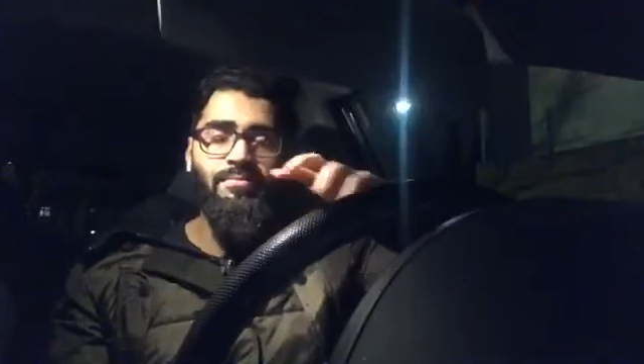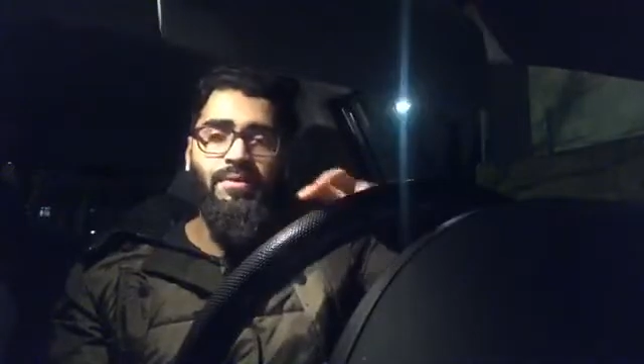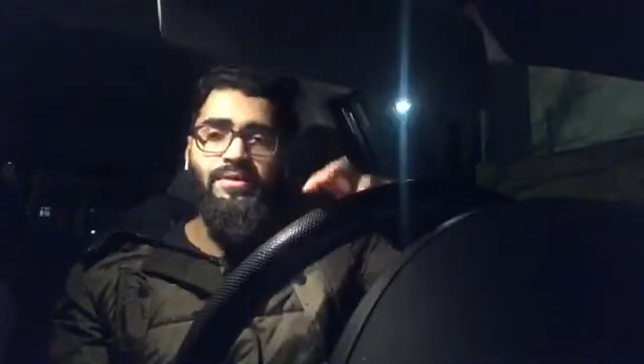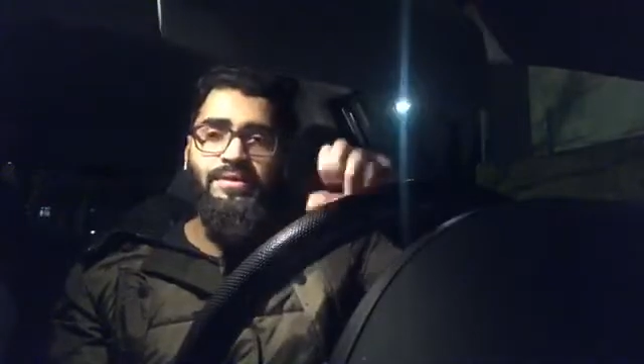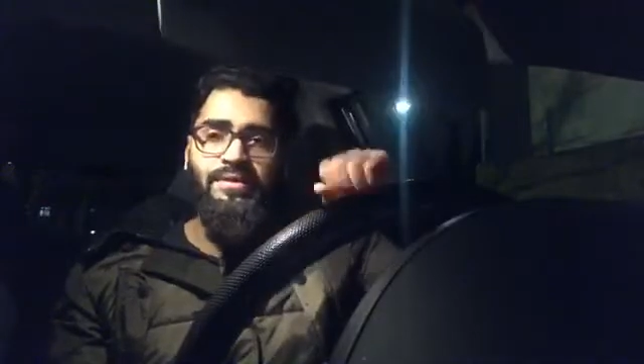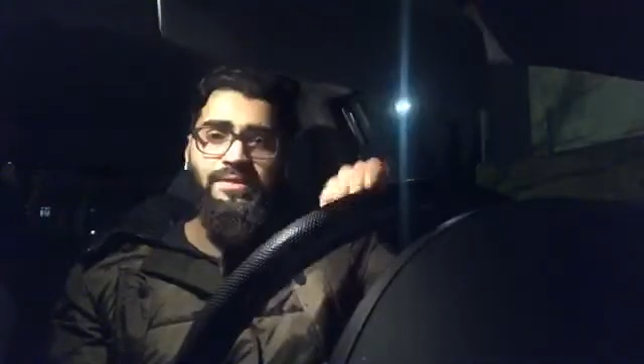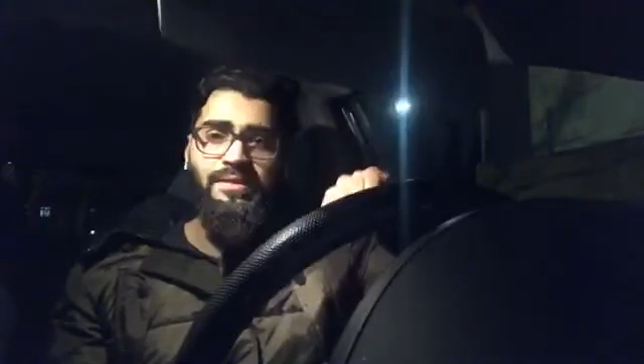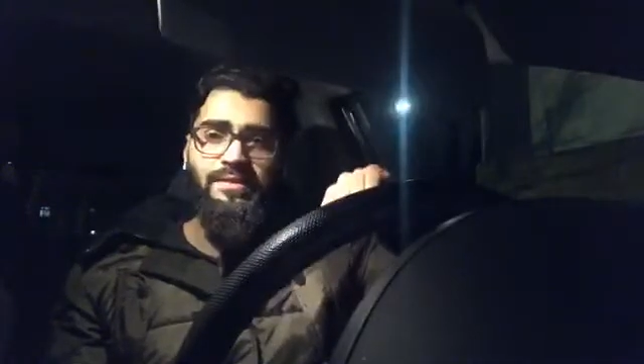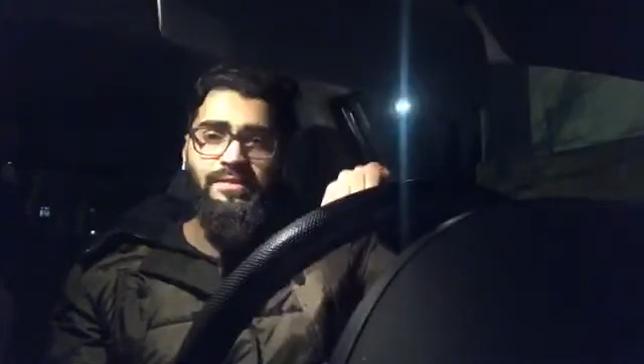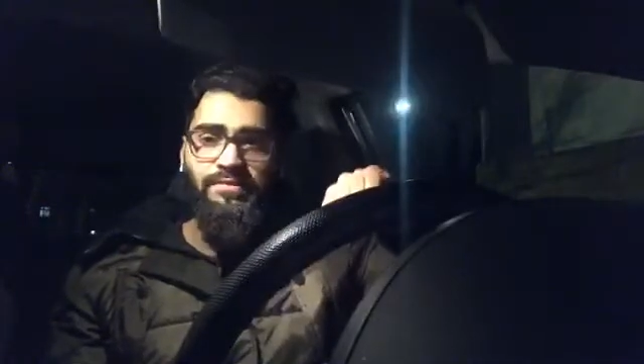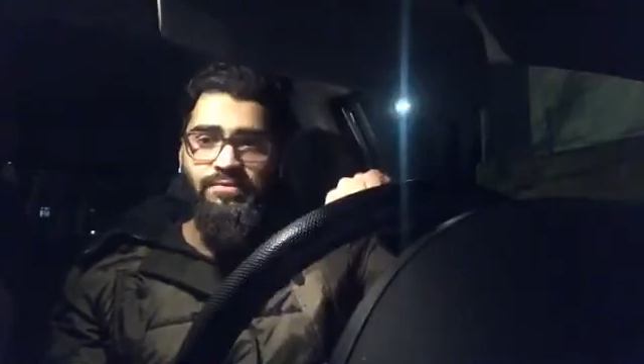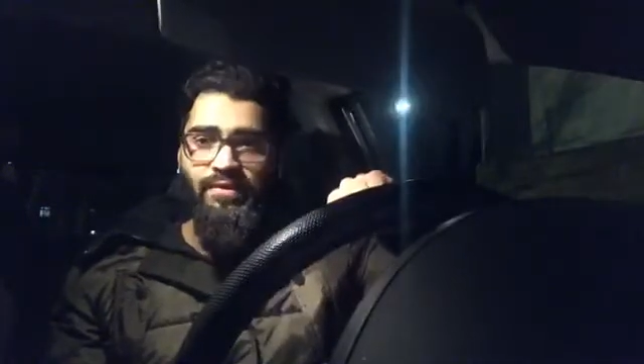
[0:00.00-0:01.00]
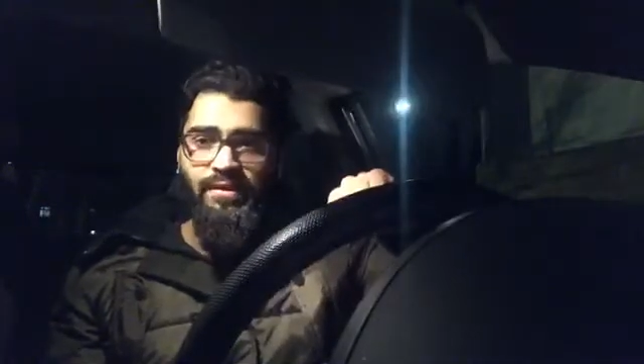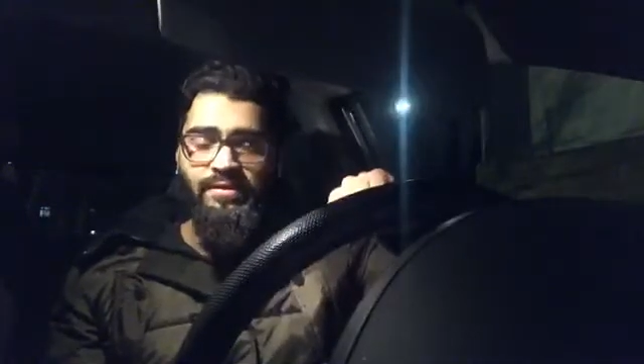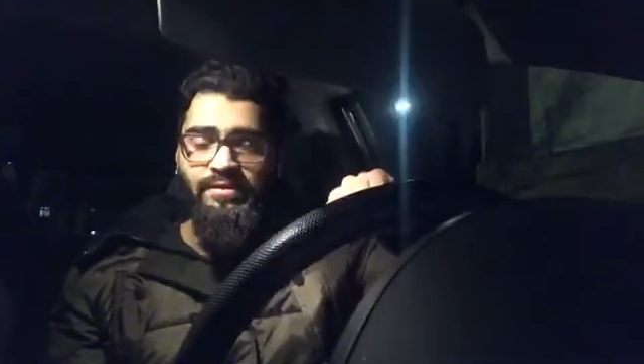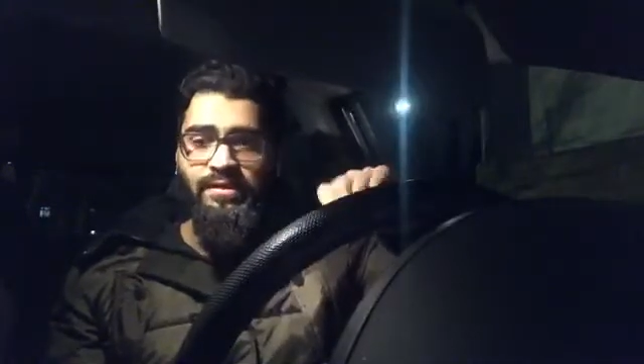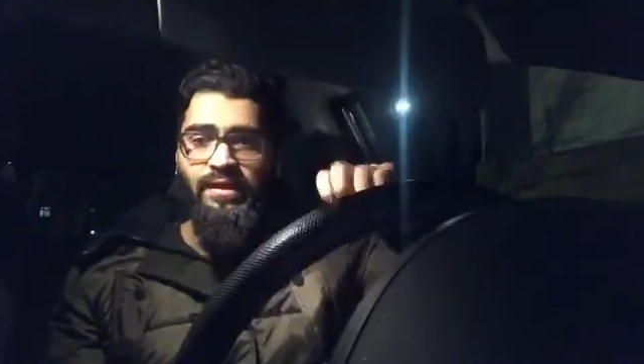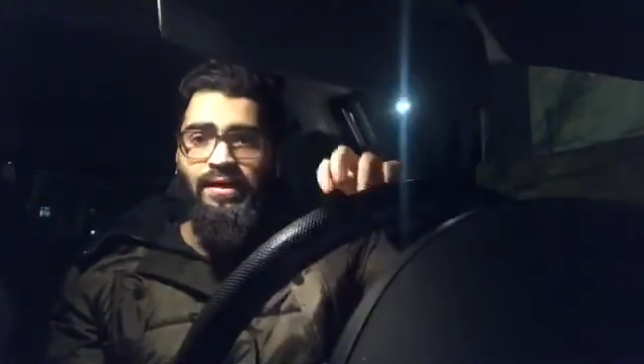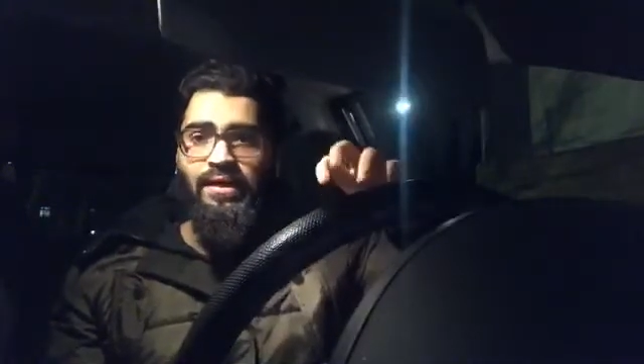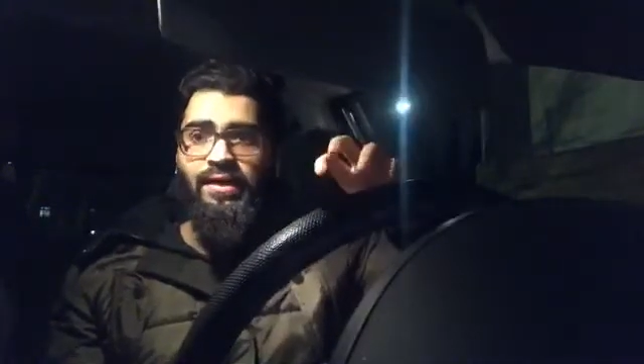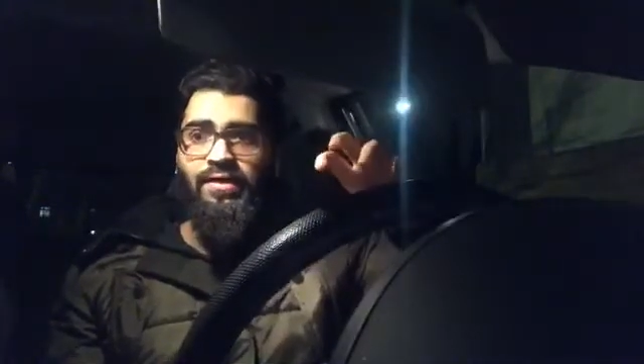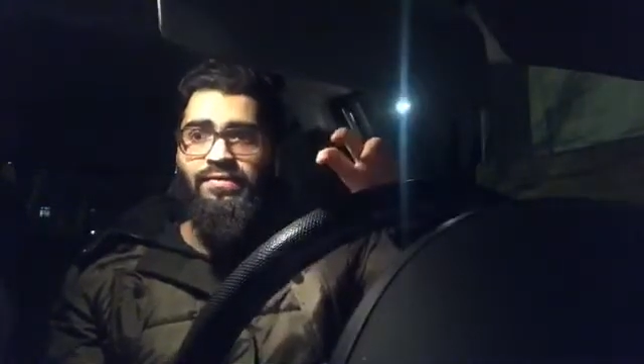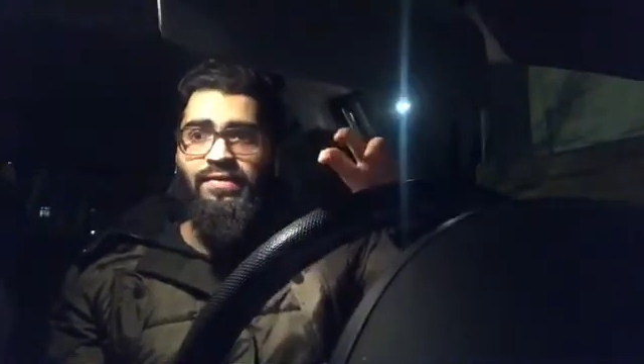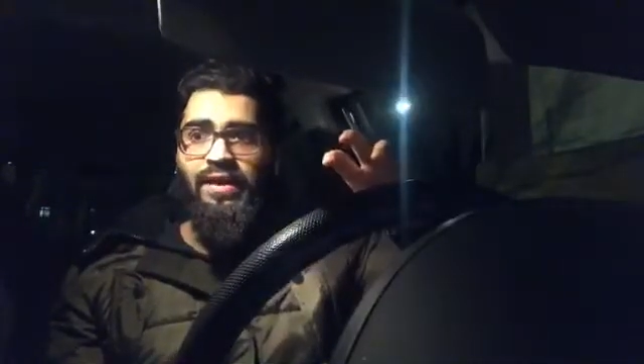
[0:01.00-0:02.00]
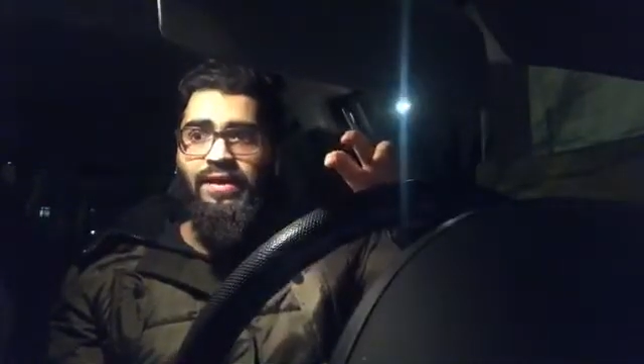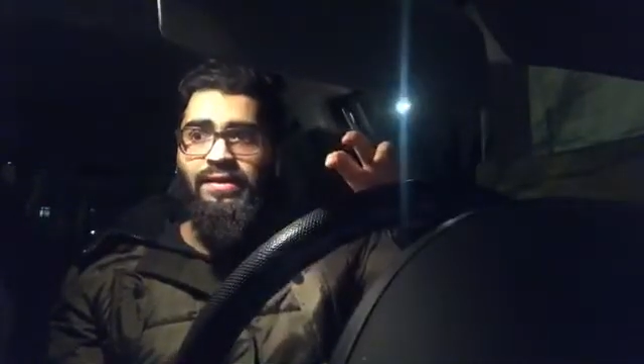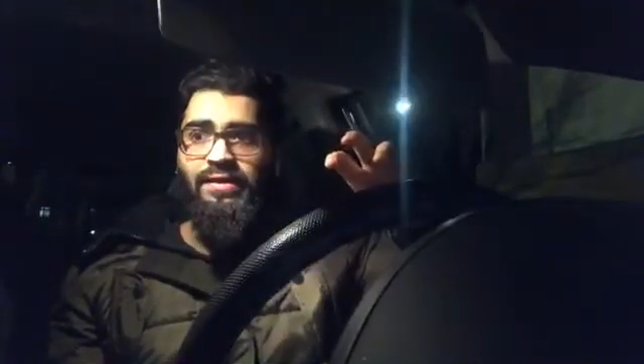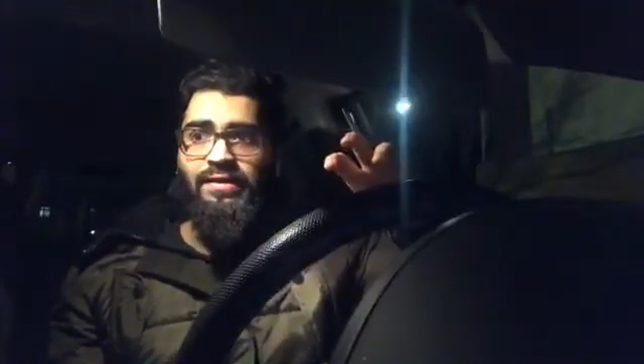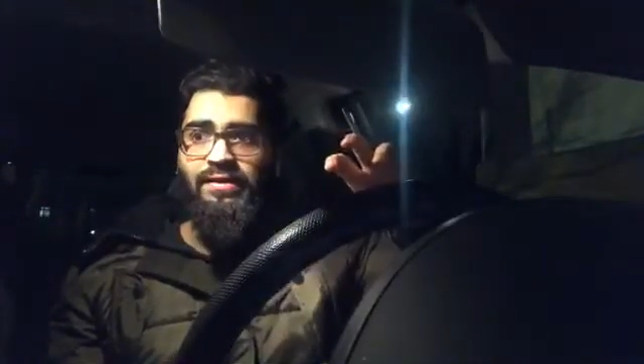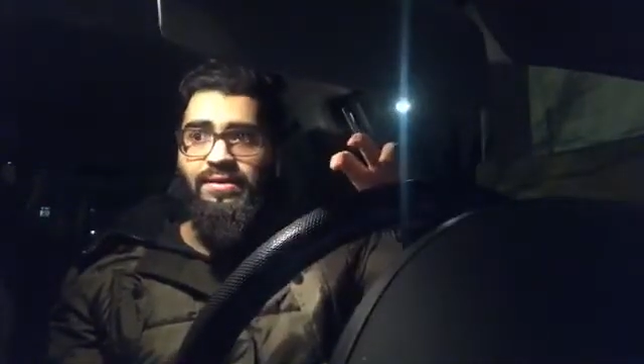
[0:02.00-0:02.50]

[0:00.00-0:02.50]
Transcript: brothers and sisters and friends, then